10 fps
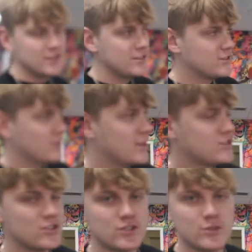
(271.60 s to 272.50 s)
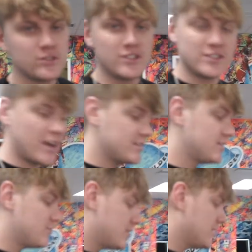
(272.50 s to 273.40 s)
So that just shows that
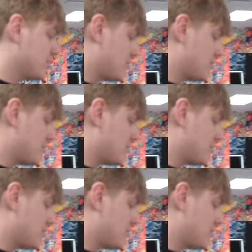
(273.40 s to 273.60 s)
size really does